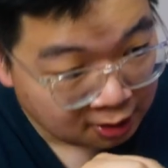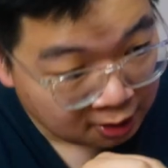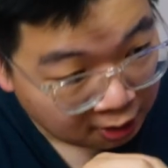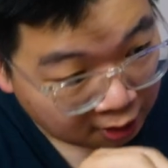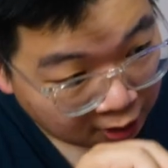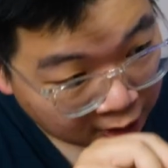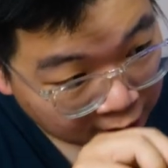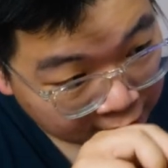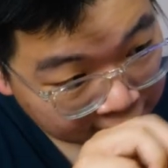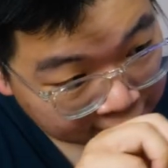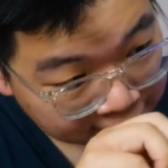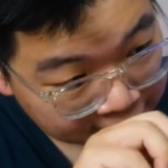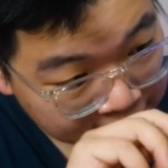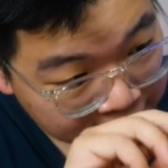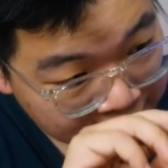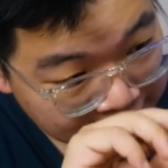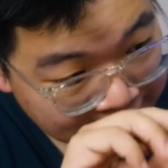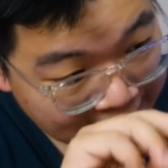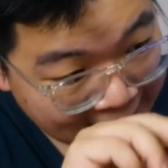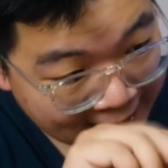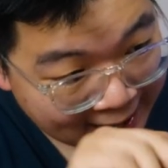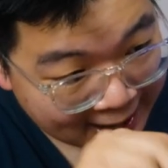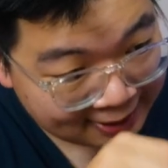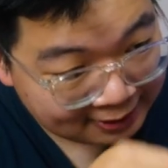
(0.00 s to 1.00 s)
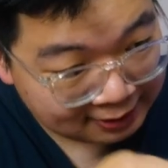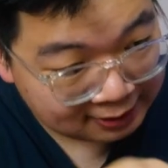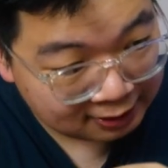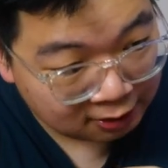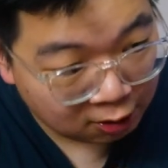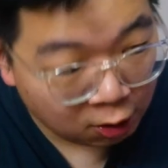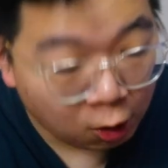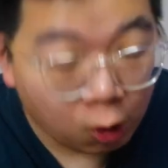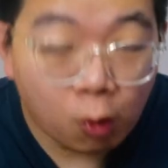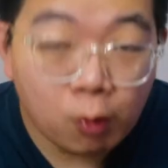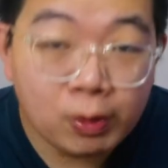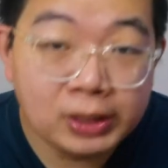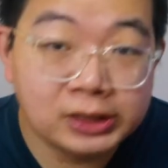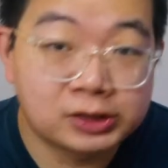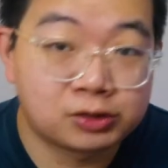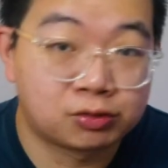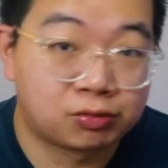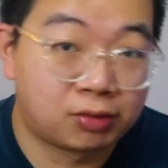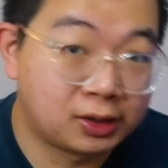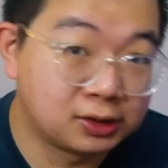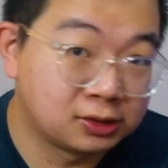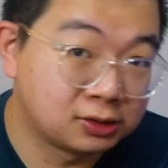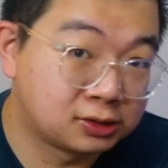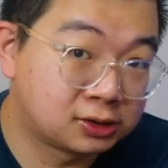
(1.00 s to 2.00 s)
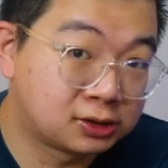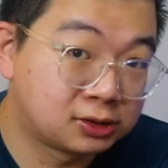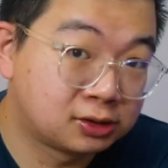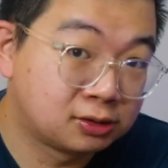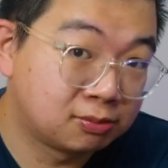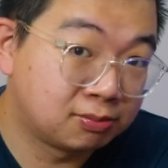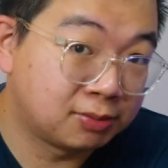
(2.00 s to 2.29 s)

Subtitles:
of that always runs